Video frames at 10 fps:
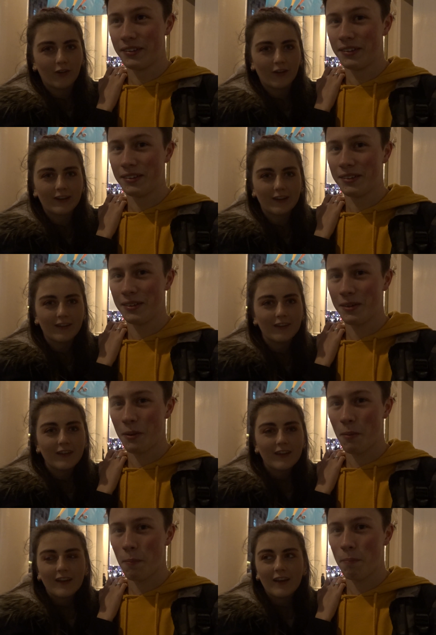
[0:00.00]
Speaker 1: like it.
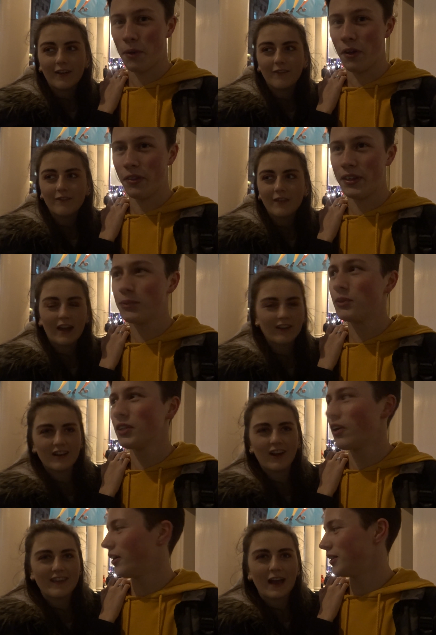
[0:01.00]
Um, and I
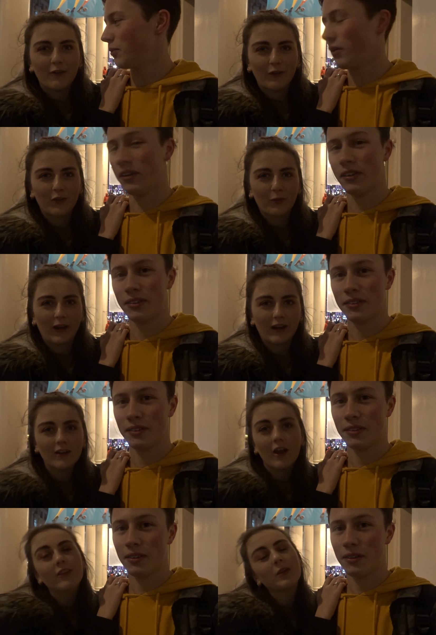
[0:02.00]
didn't like nice the outfit one. I was wearing.
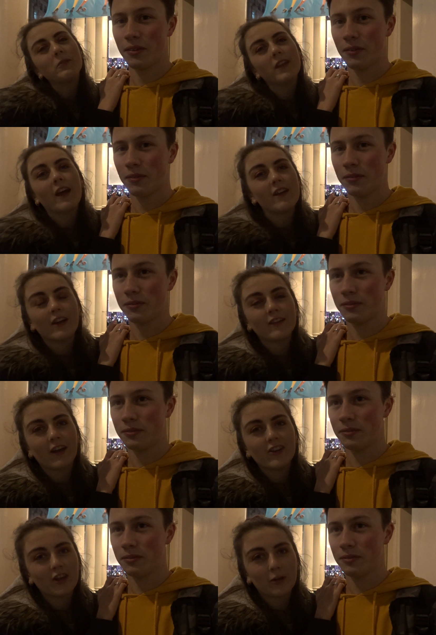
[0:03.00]
Last time she had nice
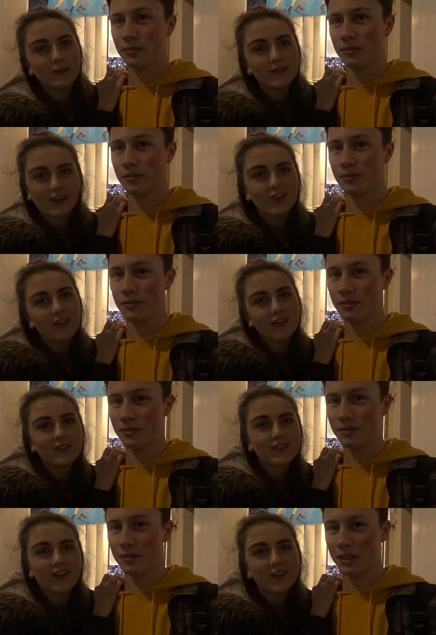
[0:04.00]
eyeshadow and today she didn't, so.